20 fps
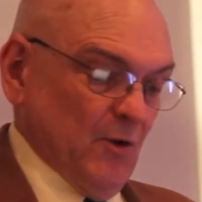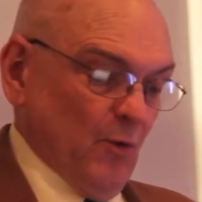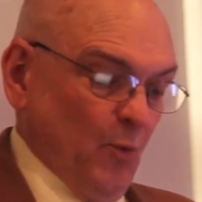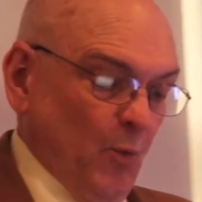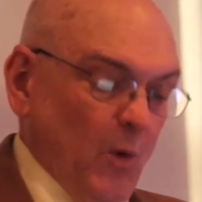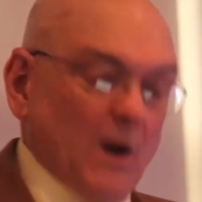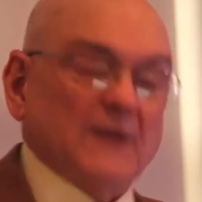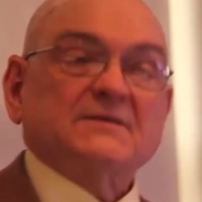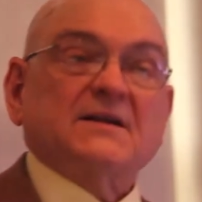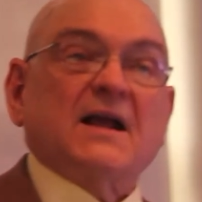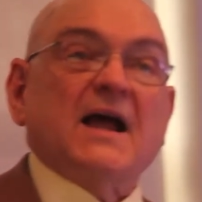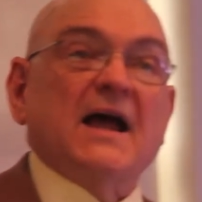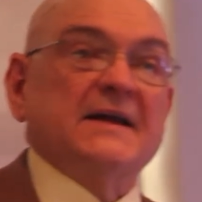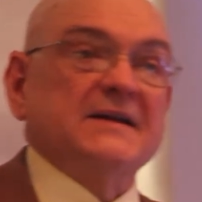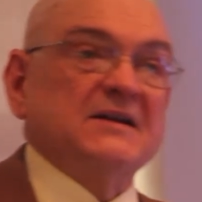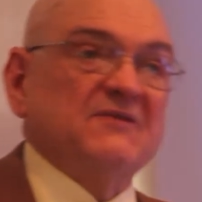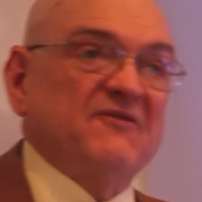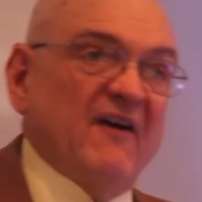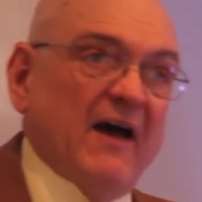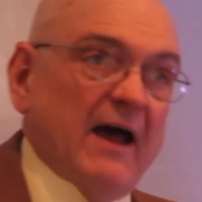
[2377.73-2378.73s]
what
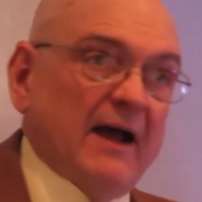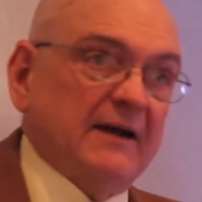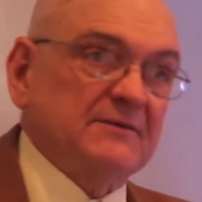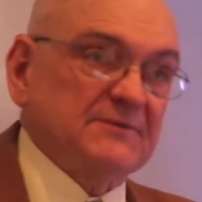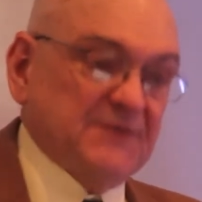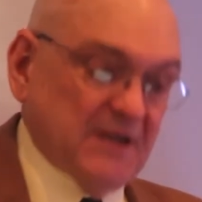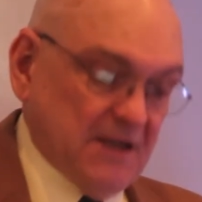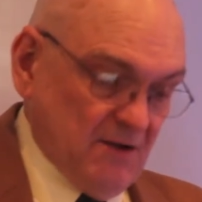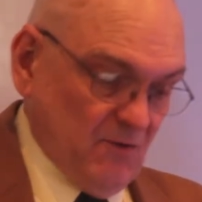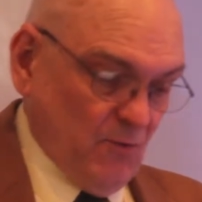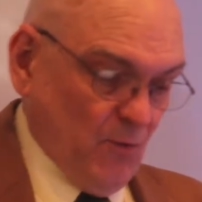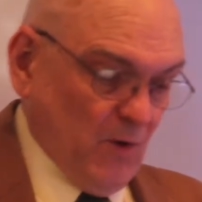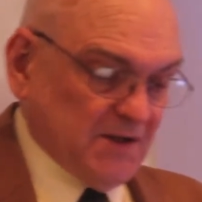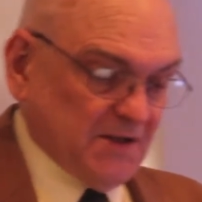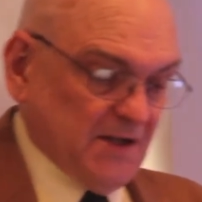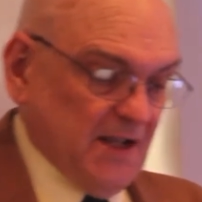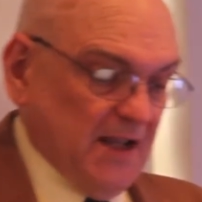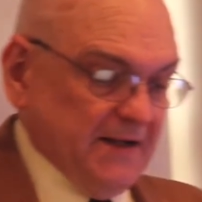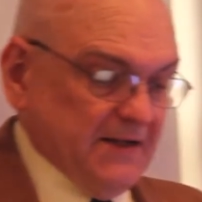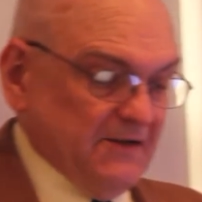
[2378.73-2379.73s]
kind of faculty,
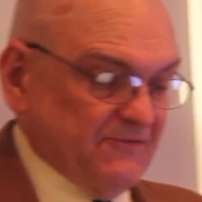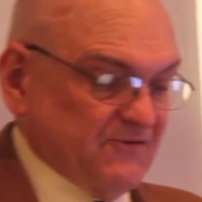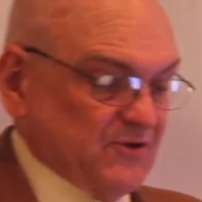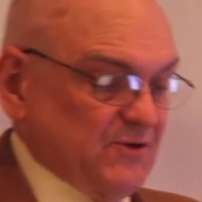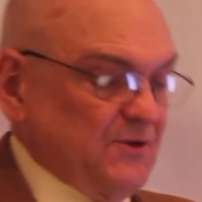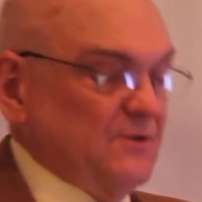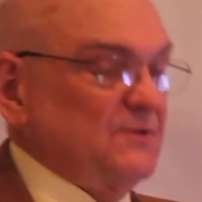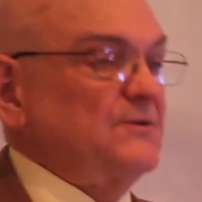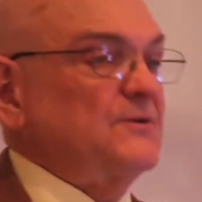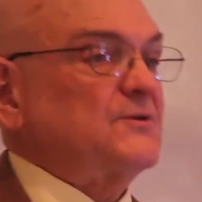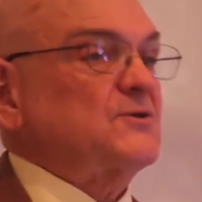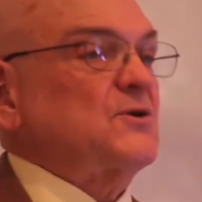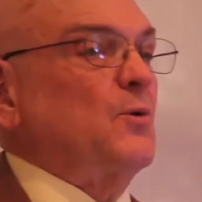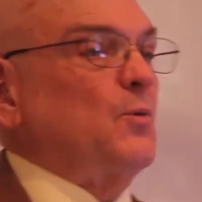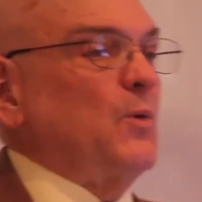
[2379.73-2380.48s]
what kind of students,